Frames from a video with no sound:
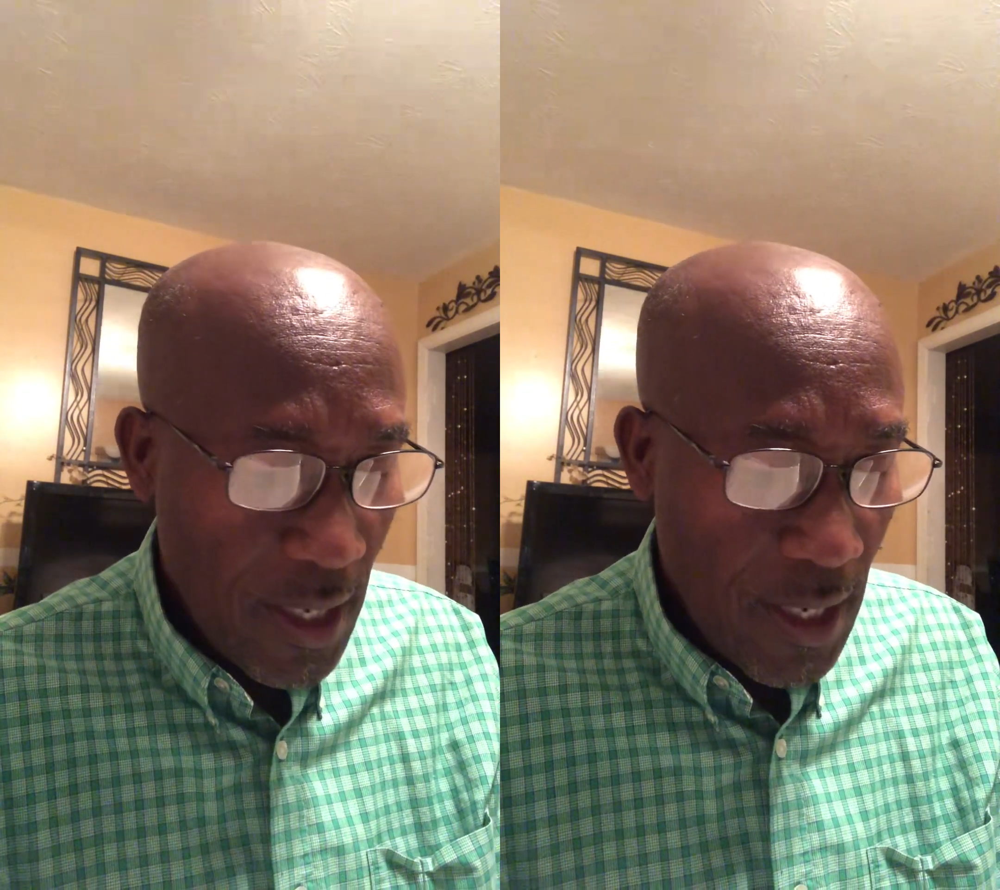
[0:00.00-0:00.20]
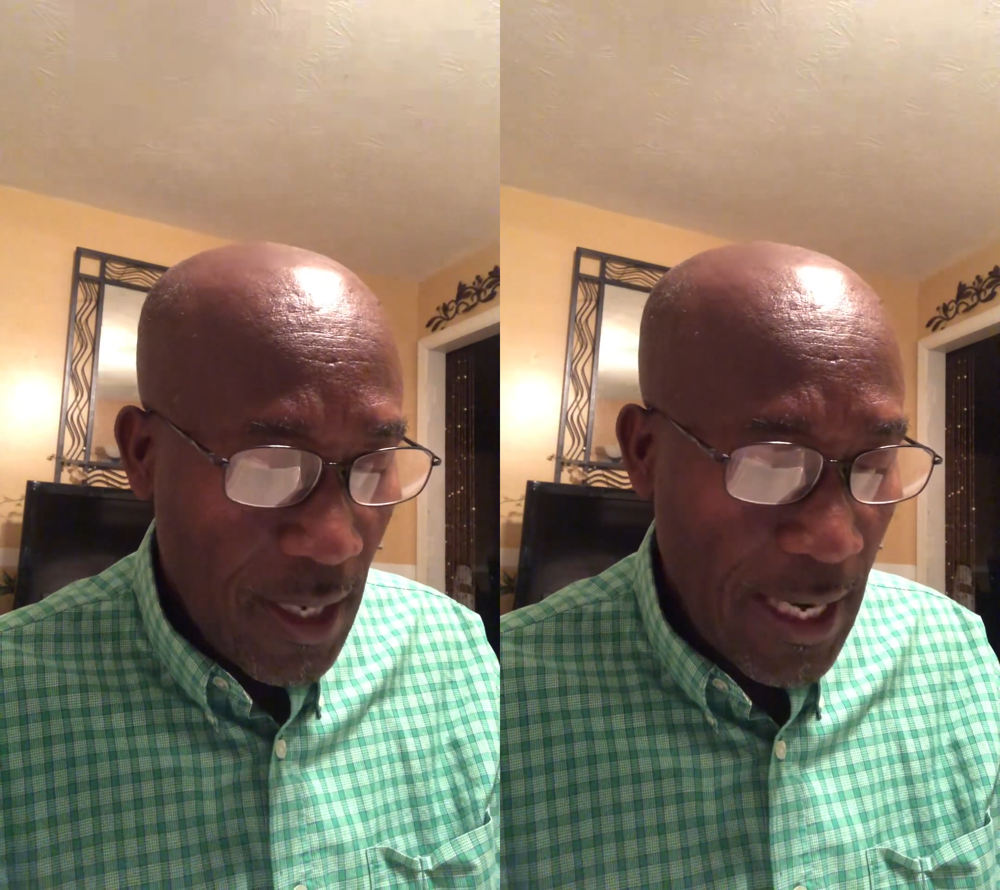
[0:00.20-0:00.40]

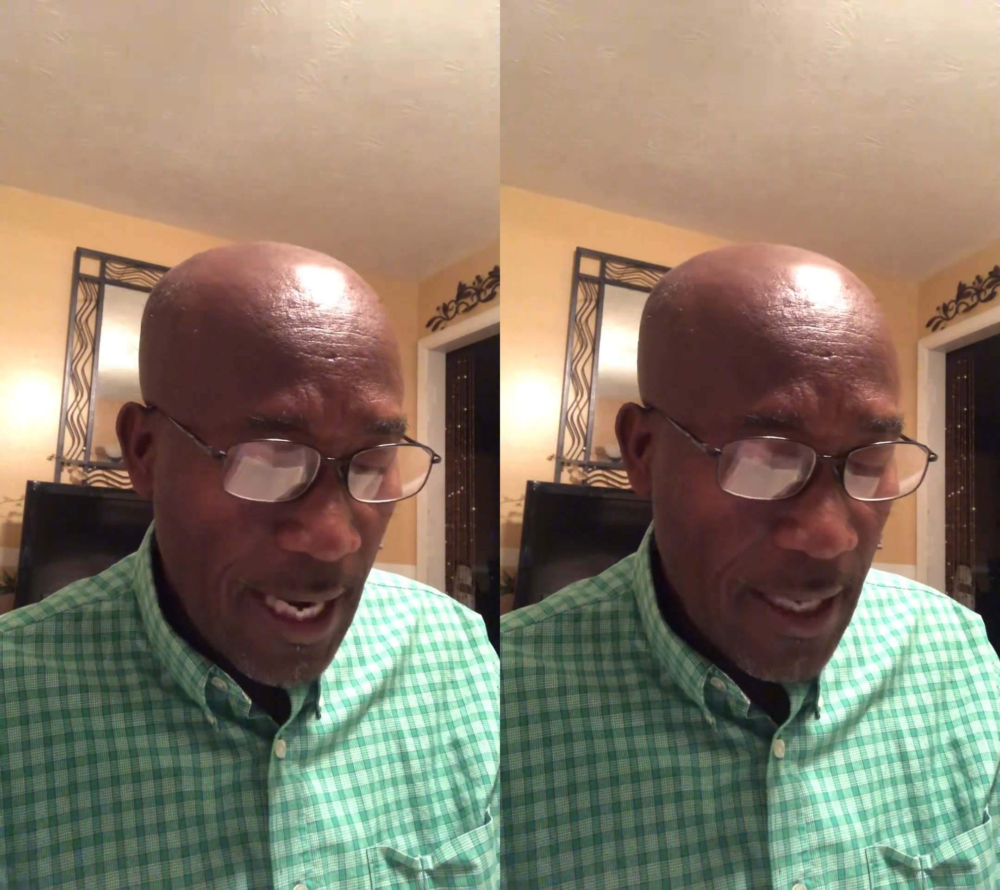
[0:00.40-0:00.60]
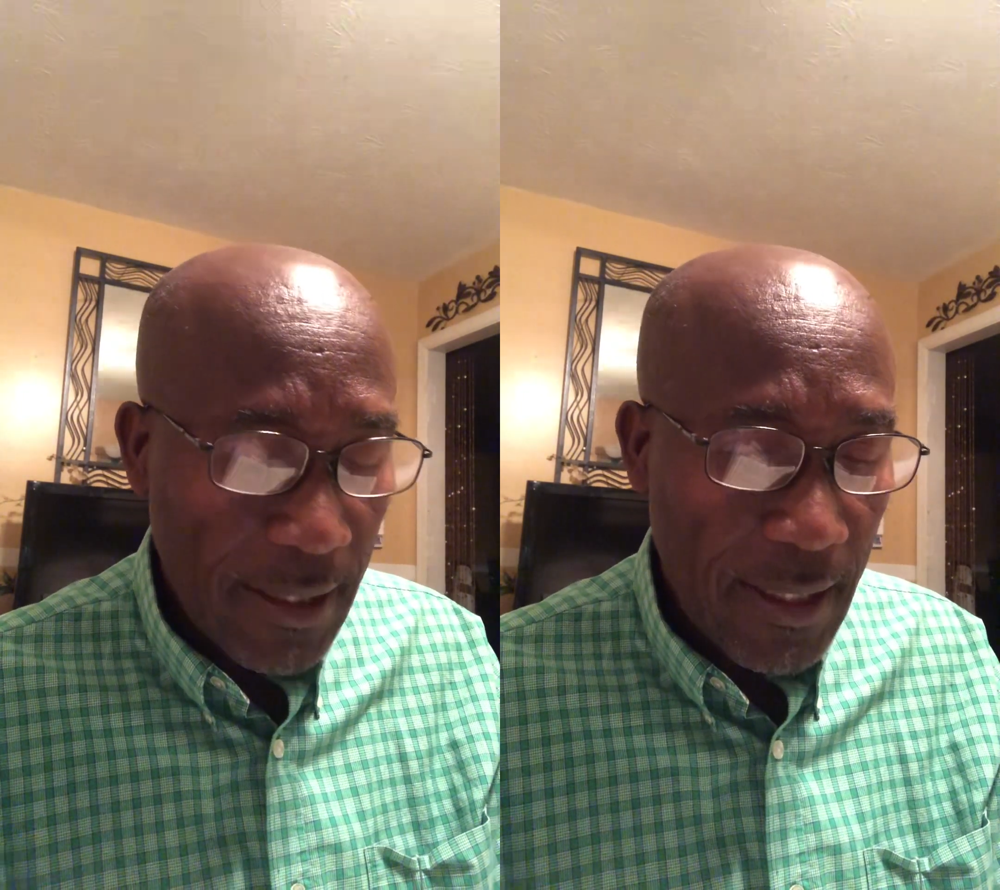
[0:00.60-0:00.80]

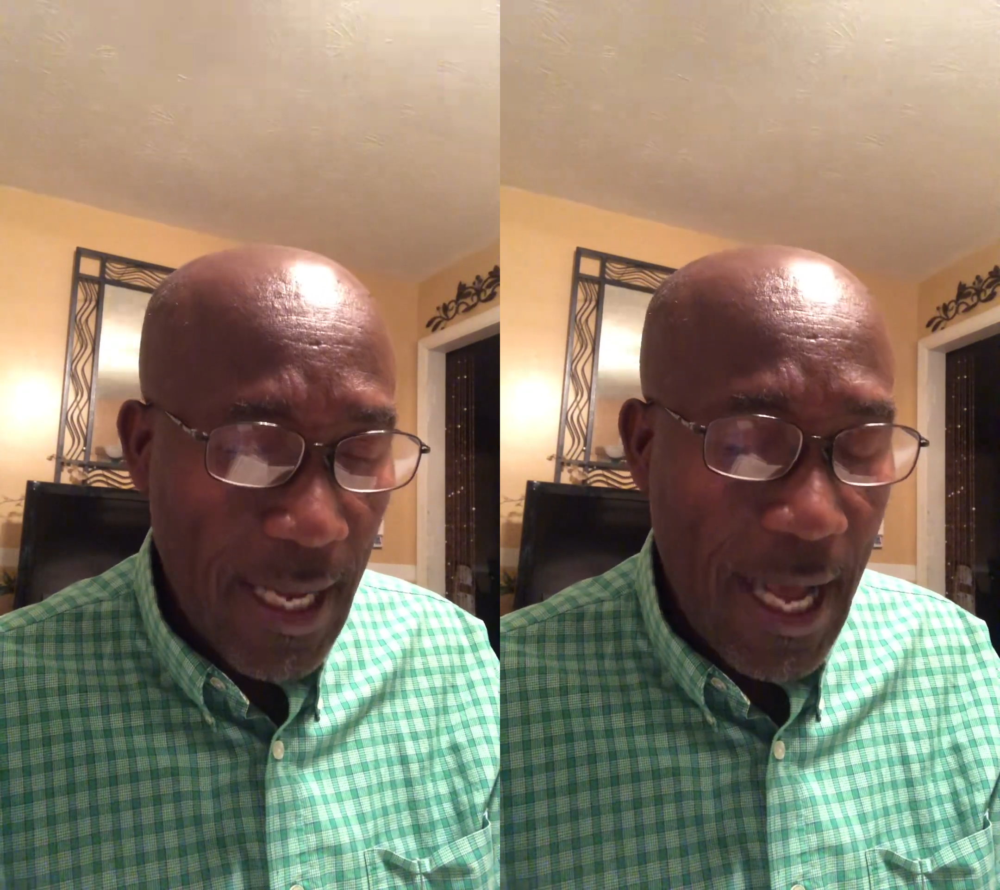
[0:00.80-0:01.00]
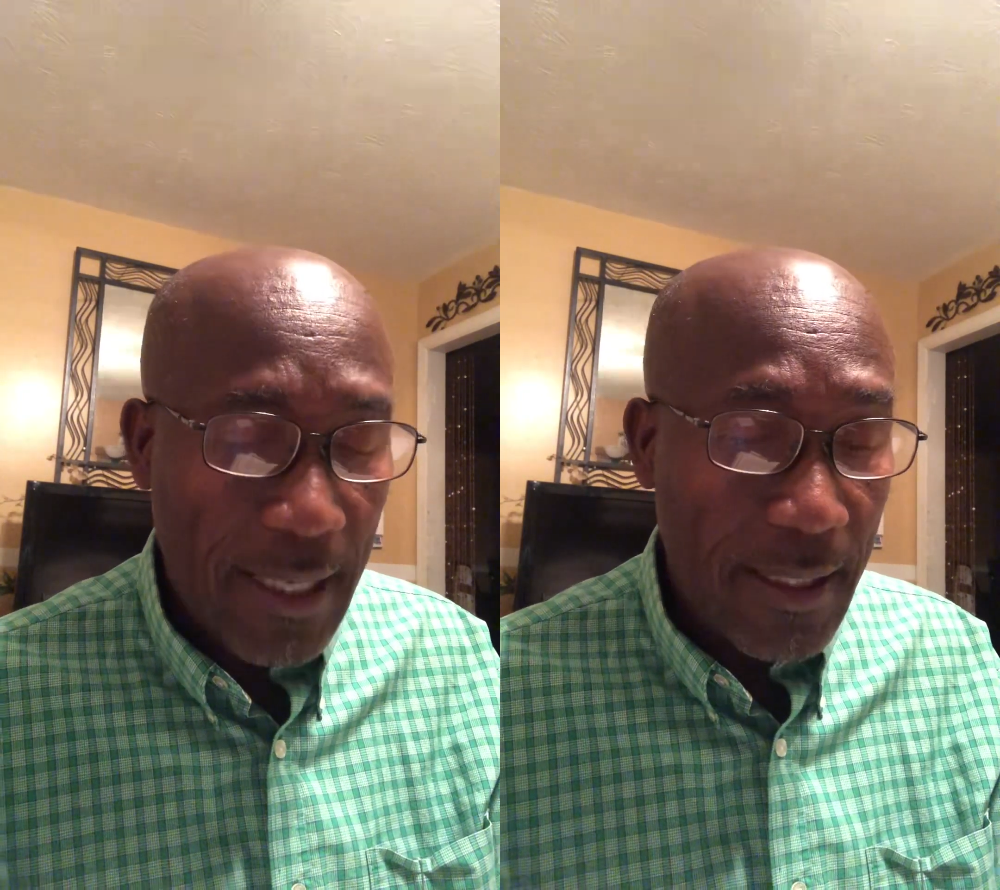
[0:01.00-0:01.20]
Let us
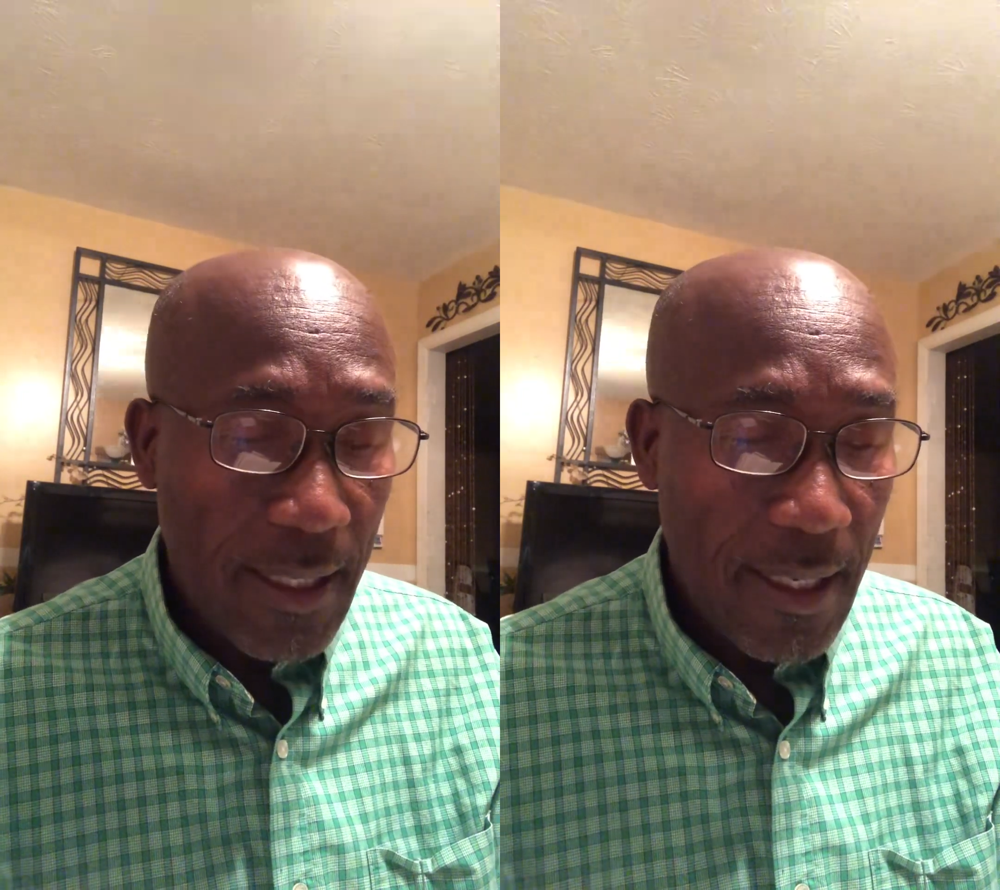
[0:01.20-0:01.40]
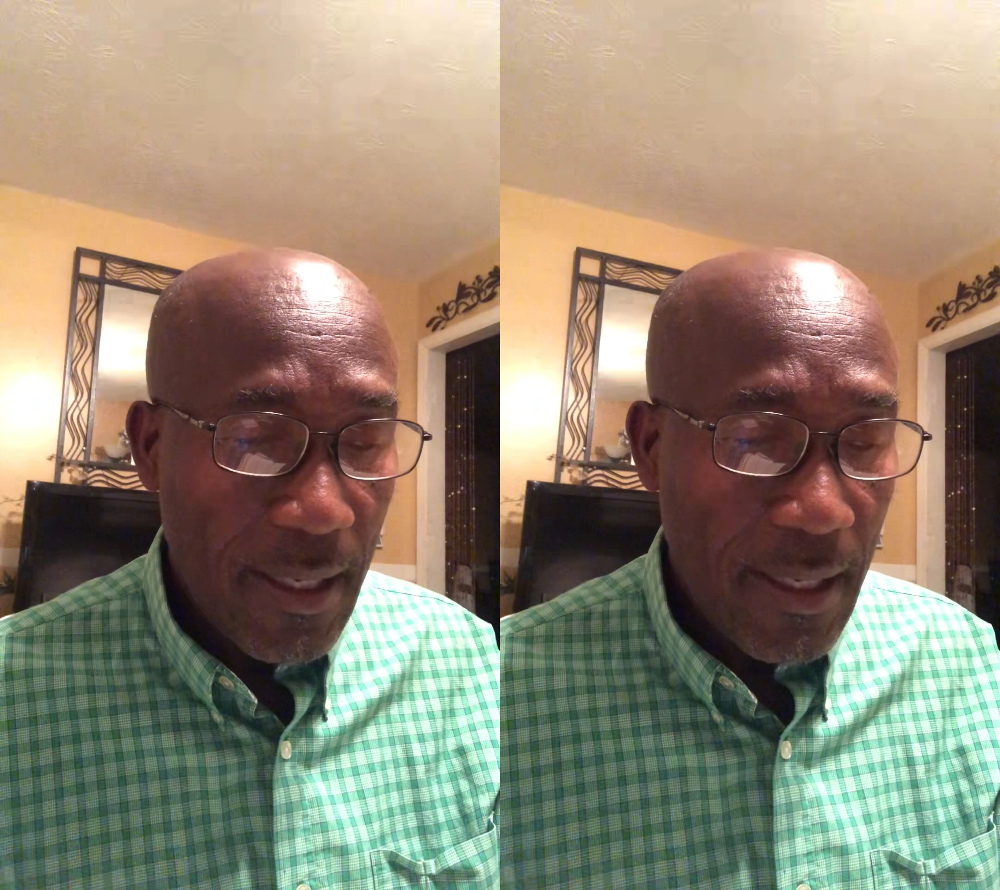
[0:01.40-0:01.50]
not